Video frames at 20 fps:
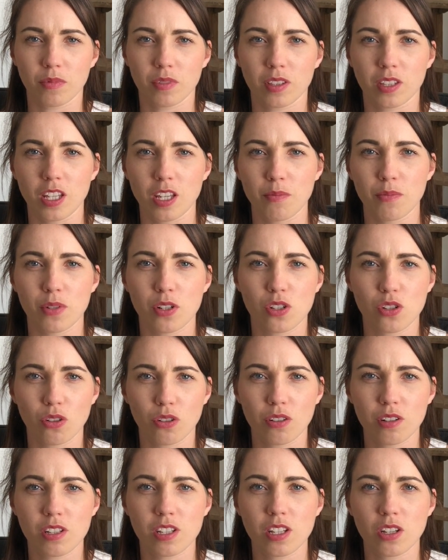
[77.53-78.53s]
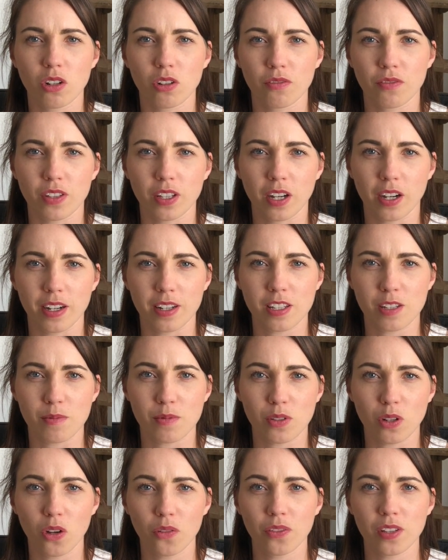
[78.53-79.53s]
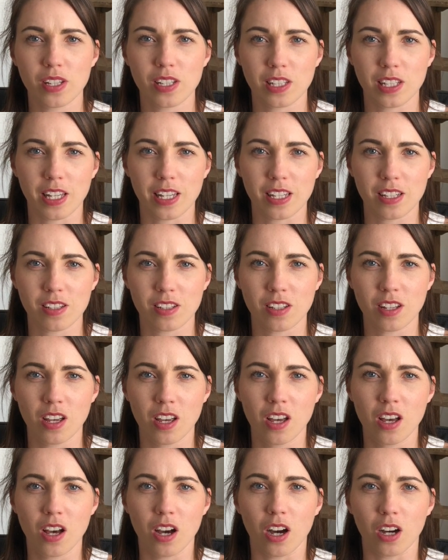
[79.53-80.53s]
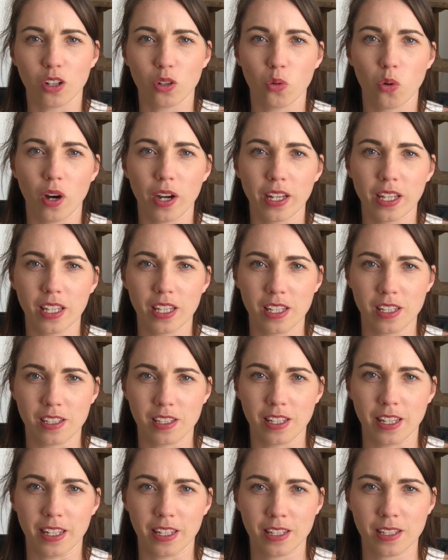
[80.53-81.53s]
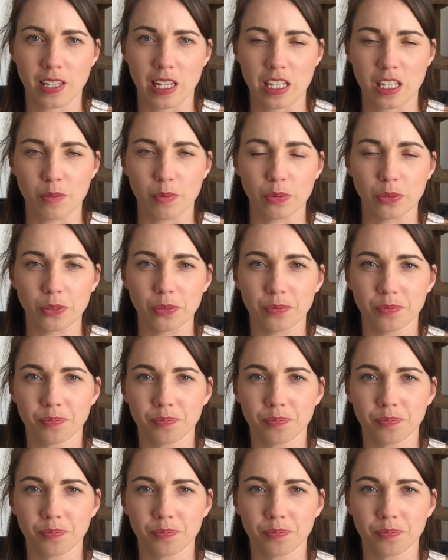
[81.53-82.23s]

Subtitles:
The majority of the items on this list are quite easily accessible.